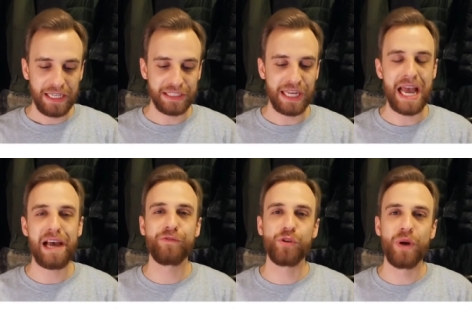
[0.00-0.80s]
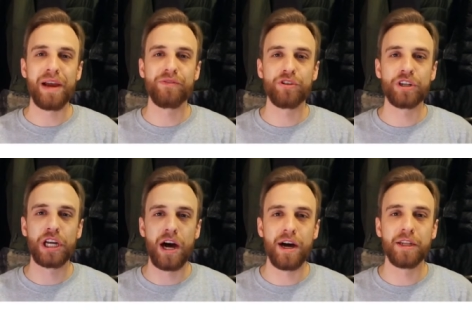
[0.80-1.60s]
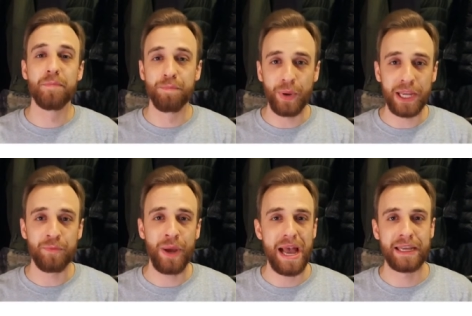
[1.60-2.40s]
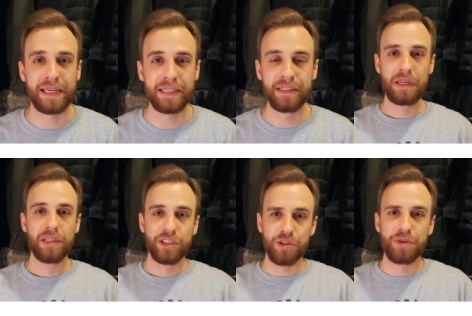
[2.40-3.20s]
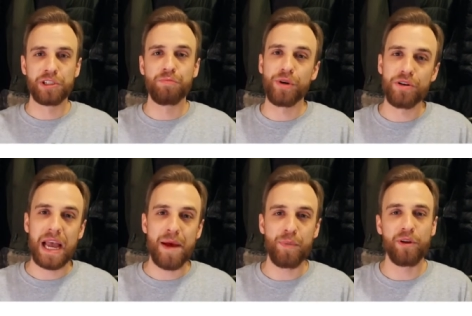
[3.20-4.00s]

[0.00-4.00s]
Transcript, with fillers: is have you ever gone bike packing? So, Mr. Burnap,